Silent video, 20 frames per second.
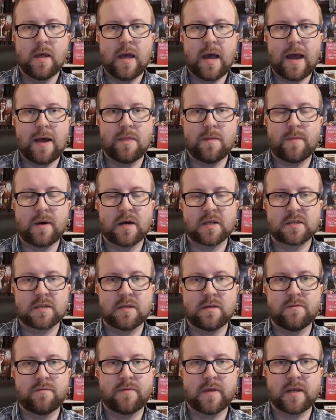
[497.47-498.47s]
and the
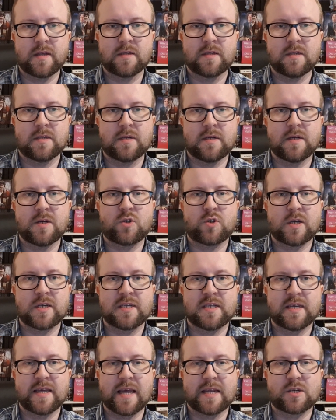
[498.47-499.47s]
Master thinks it's an
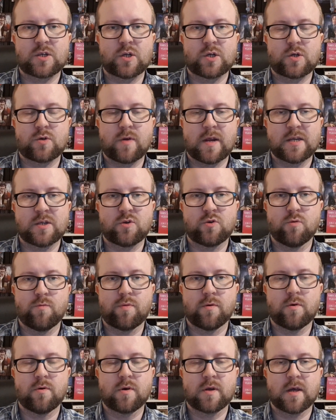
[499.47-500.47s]
interesting extraterrestrial
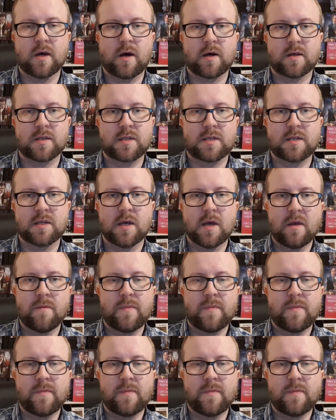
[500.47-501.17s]
broadcast.